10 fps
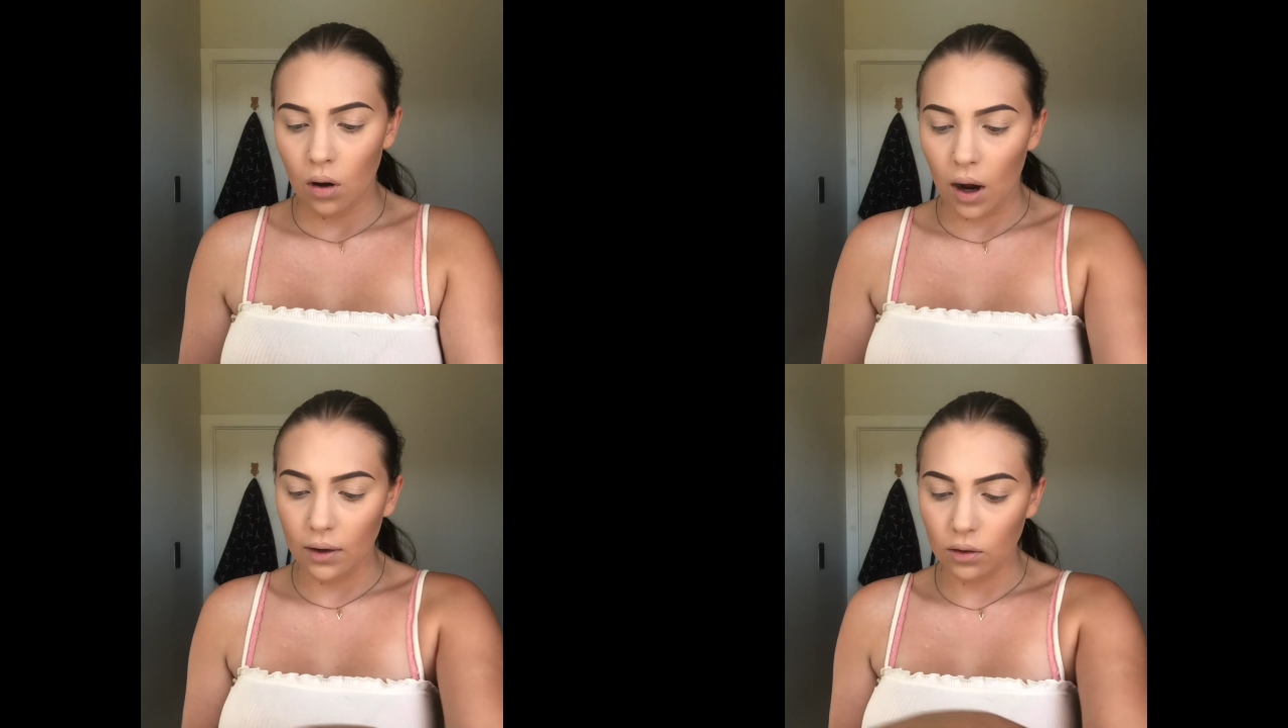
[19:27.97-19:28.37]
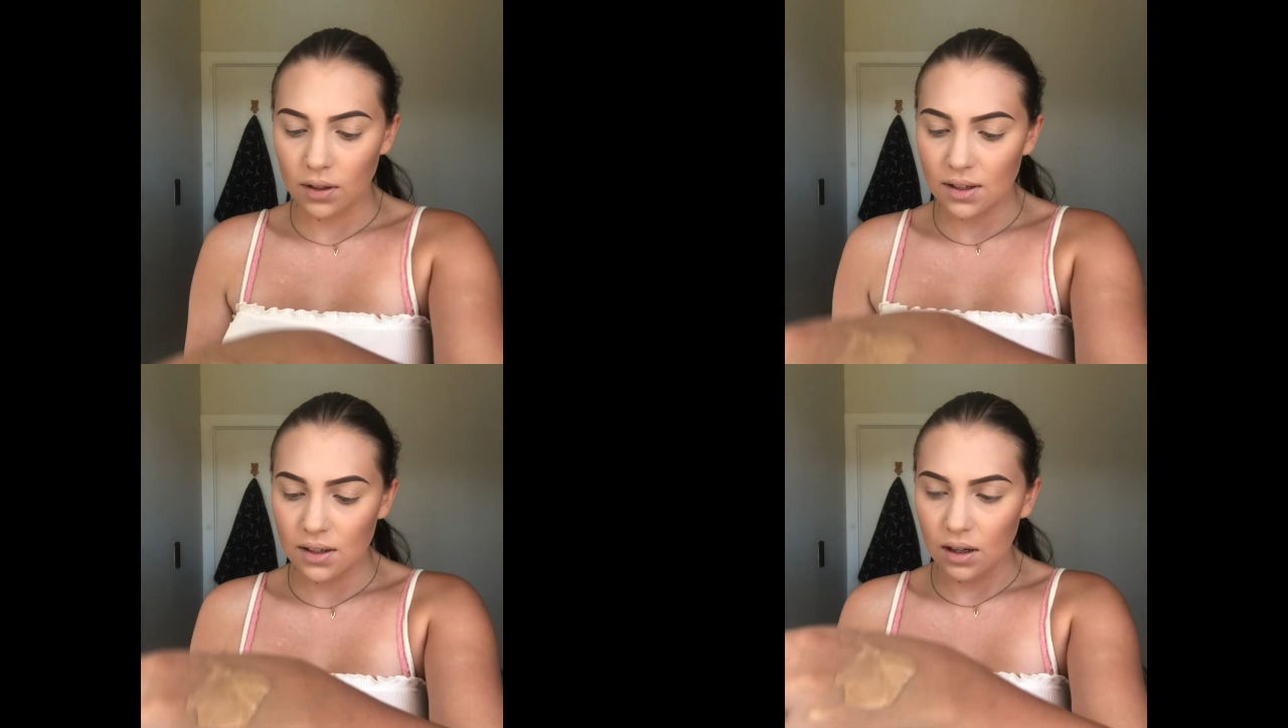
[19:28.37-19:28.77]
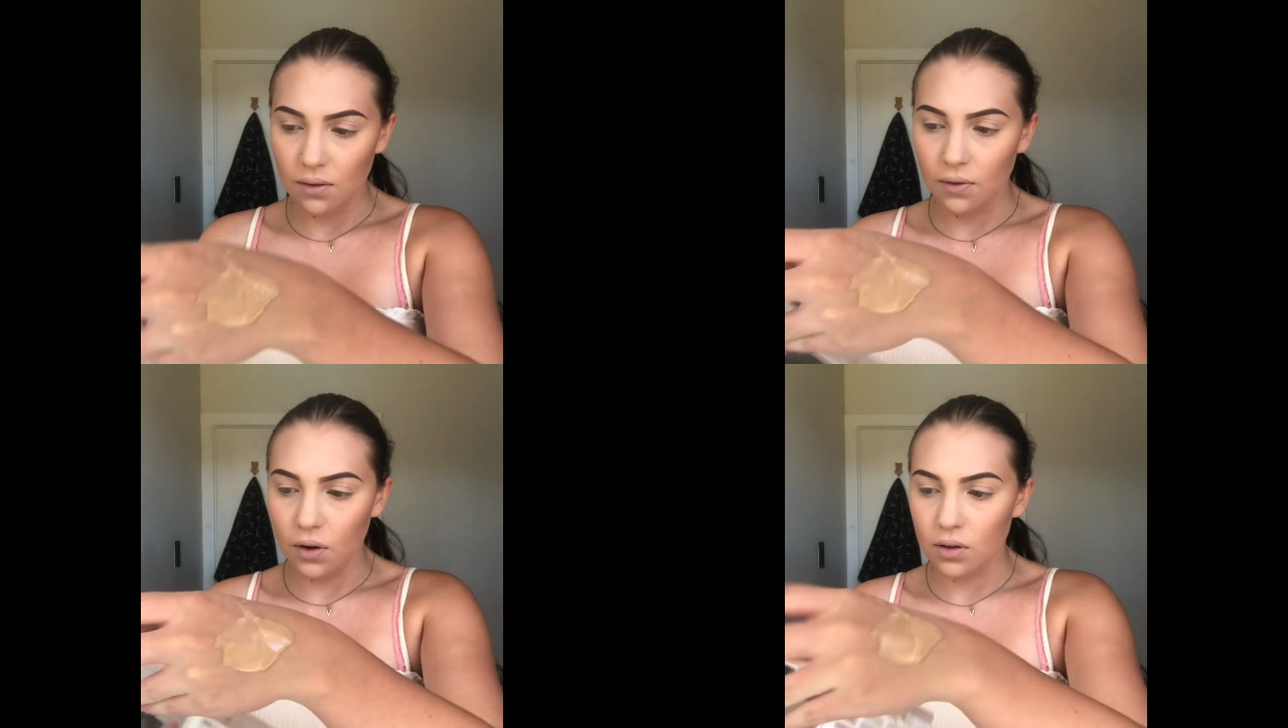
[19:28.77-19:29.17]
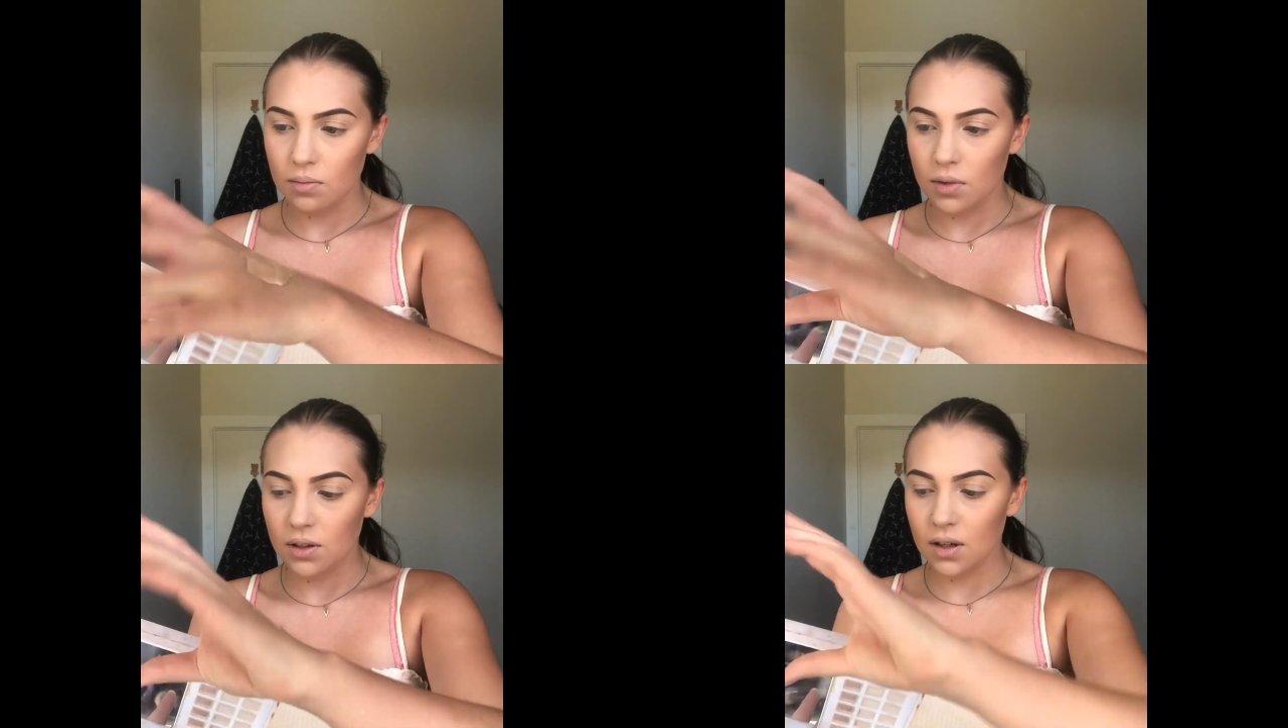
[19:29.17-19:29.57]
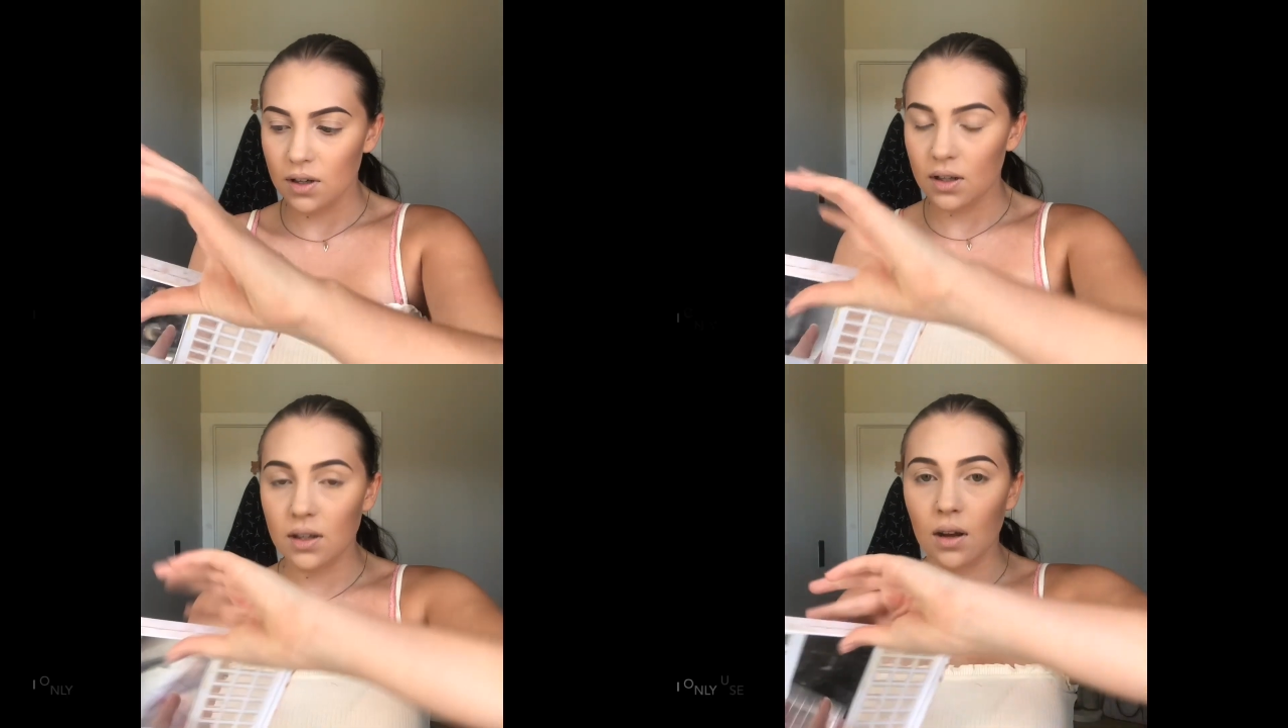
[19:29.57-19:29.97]
I got this as a gift for Christmas.
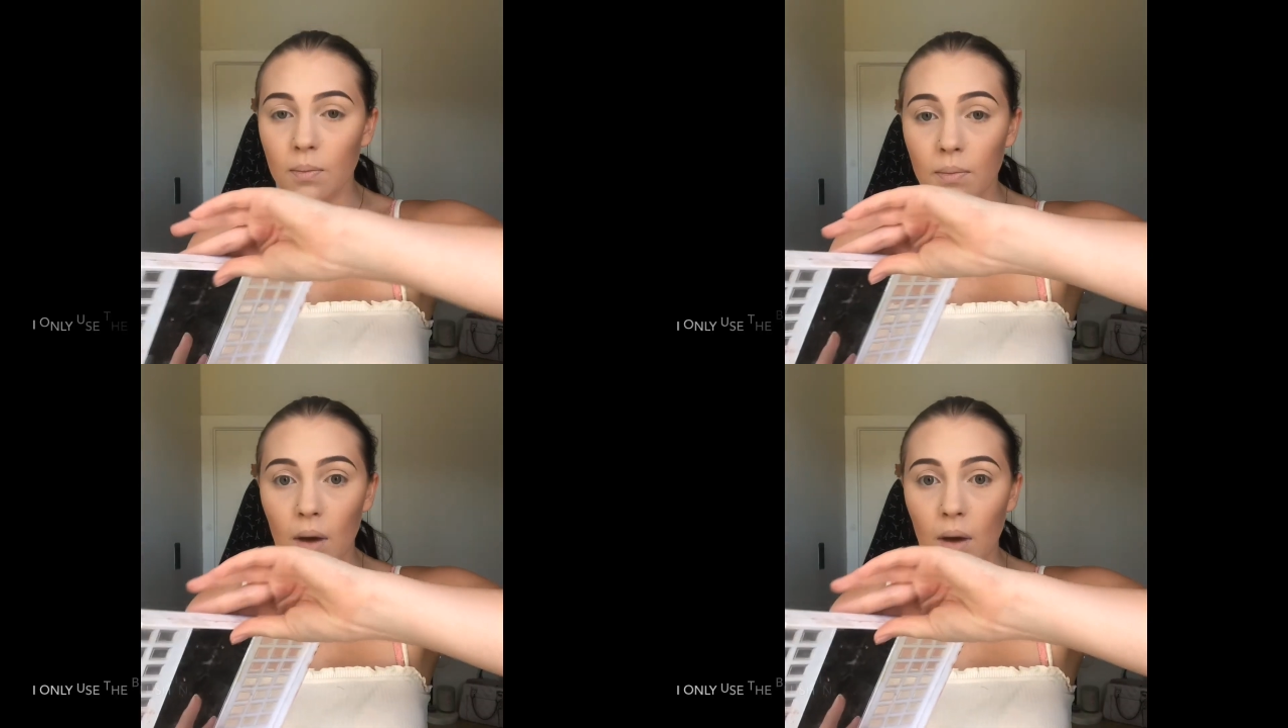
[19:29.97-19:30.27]
It's a